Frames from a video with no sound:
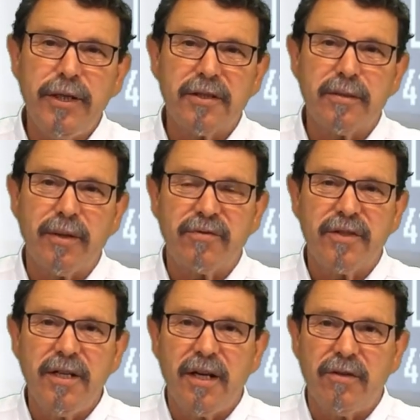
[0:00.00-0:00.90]
meters above
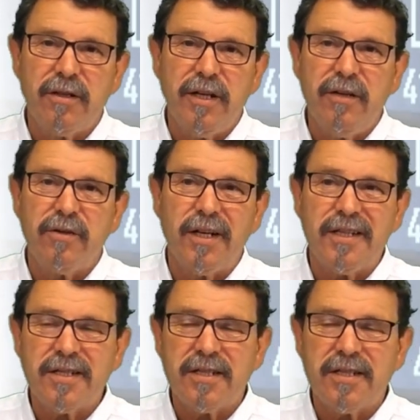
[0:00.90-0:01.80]
sea level, even
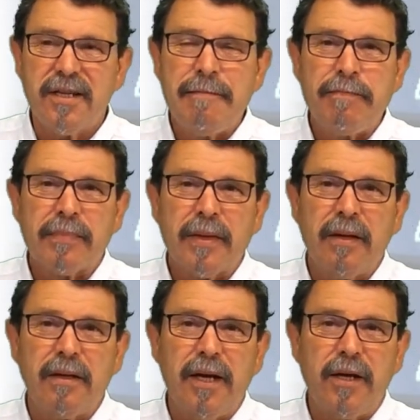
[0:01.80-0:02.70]
less.
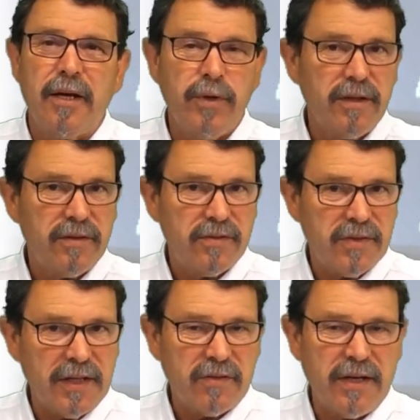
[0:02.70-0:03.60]
And we
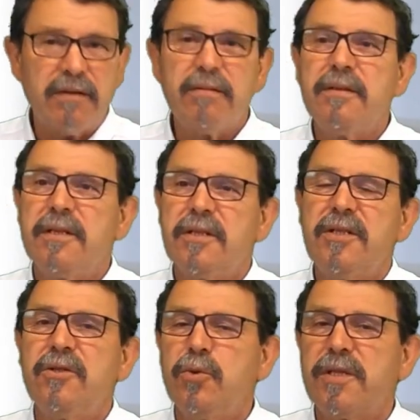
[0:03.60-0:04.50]
take there a
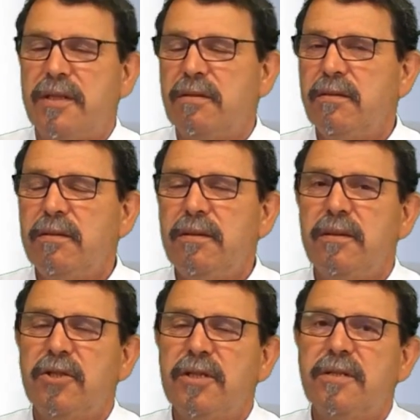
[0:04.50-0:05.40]
CO2 sensor,
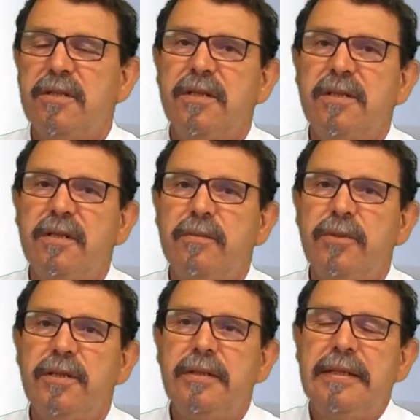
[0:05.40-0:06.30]
just as an
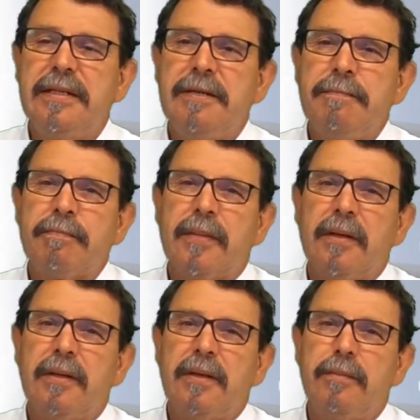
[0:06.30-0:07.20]
example.
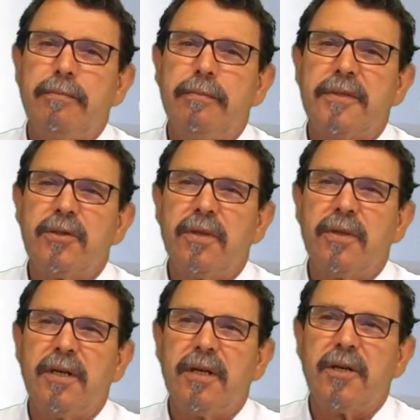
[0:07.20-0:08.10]
So
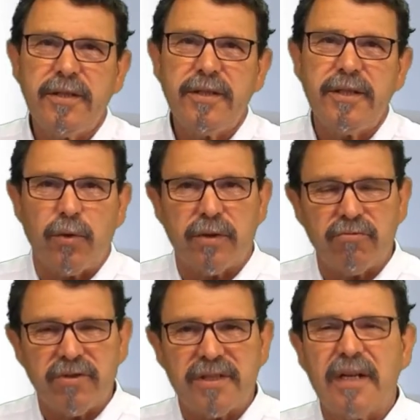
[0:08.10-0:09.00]
the quality or
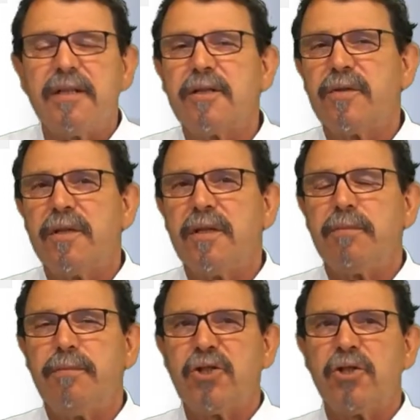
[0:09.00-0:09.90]
the result of
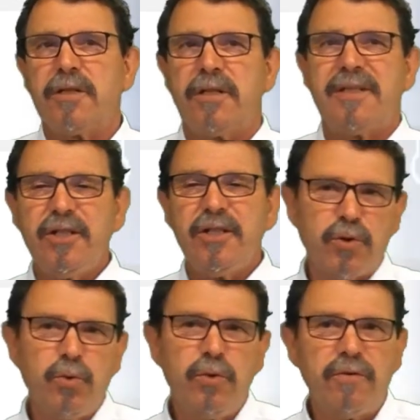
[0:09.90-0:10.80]
the measured
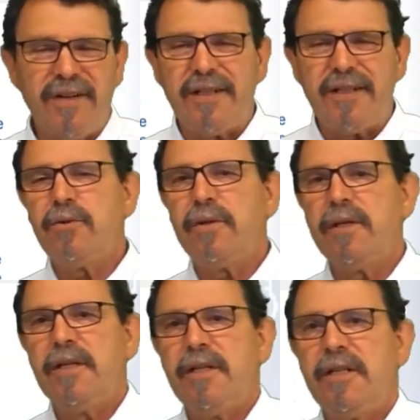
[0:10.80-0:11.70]
CO2 value
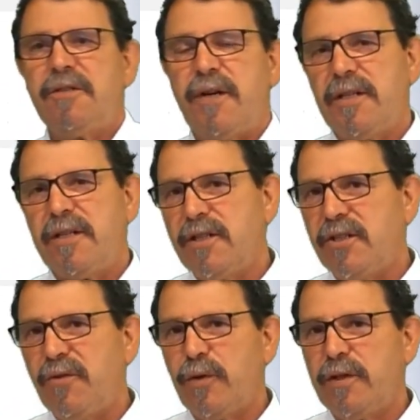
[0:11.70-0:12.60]
is finally
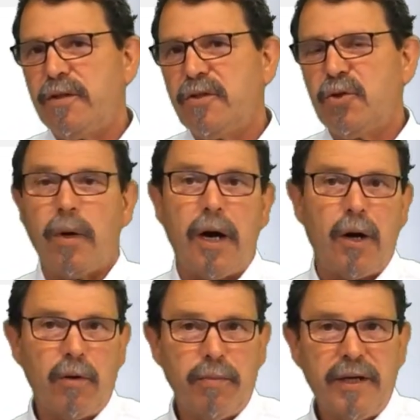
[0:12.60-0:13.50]
different to
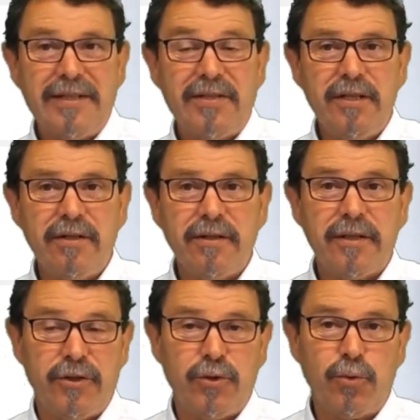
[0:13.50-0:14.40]
our place here
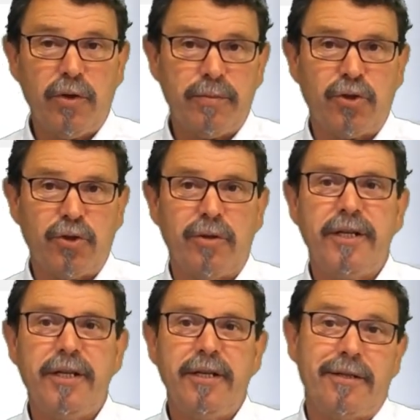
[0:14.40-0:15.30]
in Europe, in
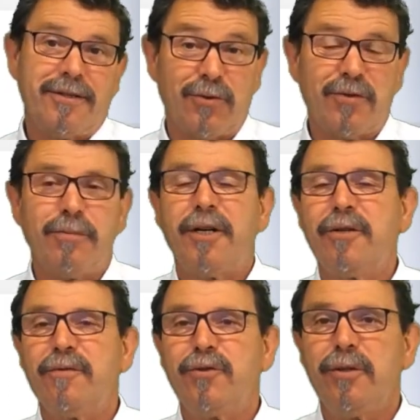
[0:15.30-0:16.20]
Germany, in the southern
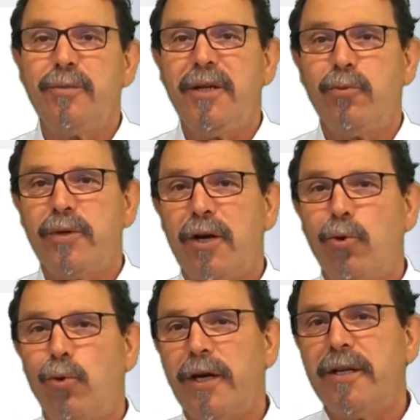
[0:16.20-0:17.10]
part of Germany. We are
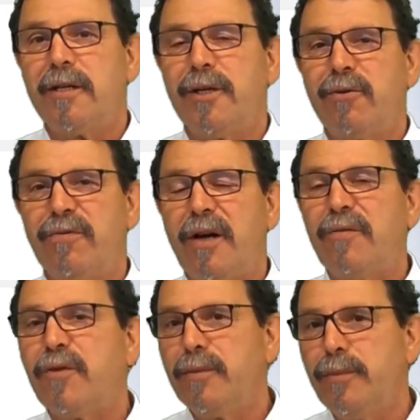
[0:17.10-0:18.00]
located about
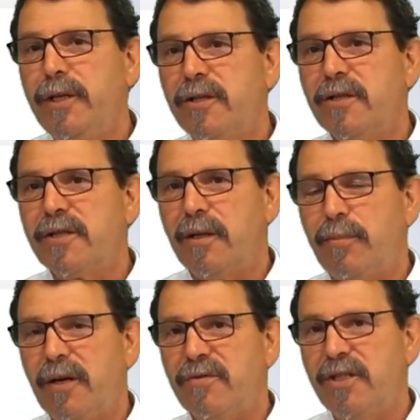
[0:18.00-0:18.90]
500 meters
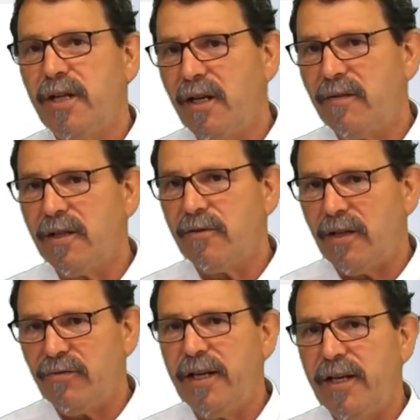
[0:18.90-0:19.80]
above sea level,
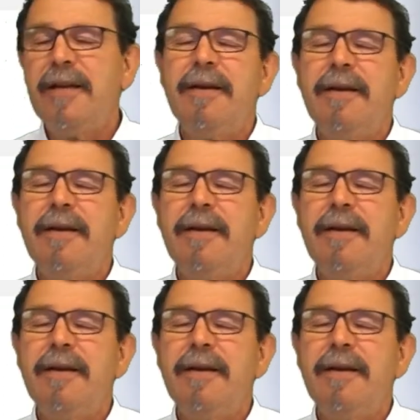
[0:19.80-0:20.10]
roughly.